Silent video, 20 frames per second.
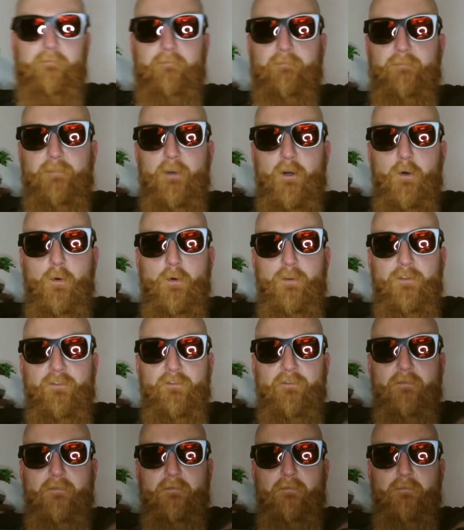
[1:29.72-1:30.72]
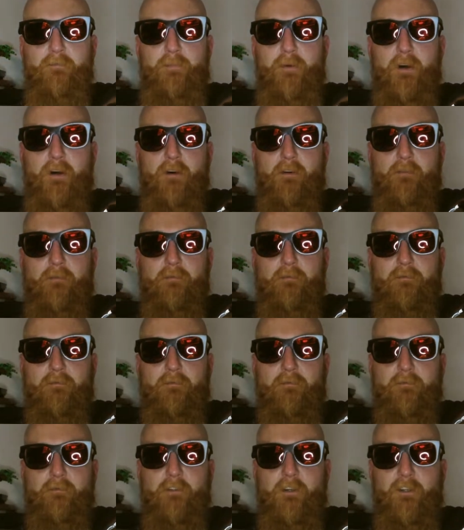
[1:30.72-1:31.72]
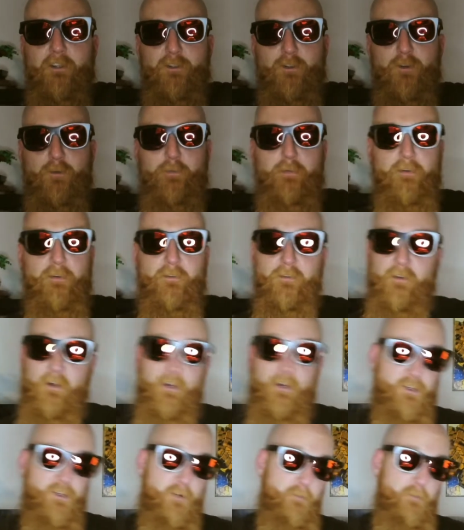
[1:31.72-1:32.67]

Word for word: Bellwoods. Bell. Gotta show the bones. Gotta show the